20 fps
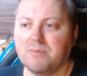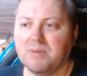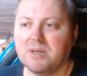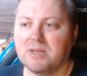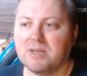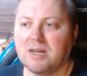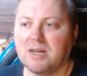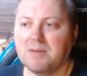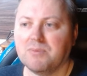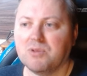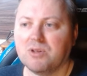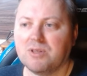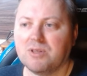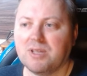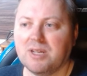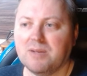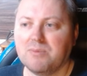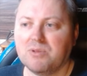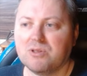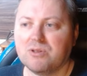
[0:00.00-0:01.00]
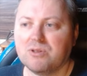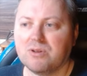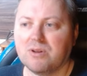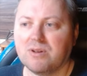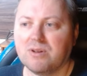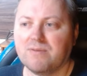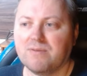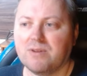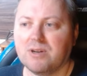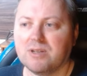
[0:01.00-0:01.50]
but I'm not able to
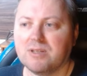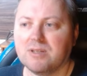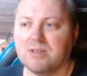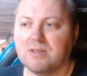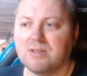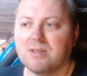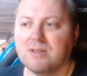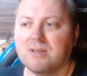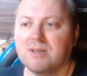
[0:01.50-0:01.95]
convert it.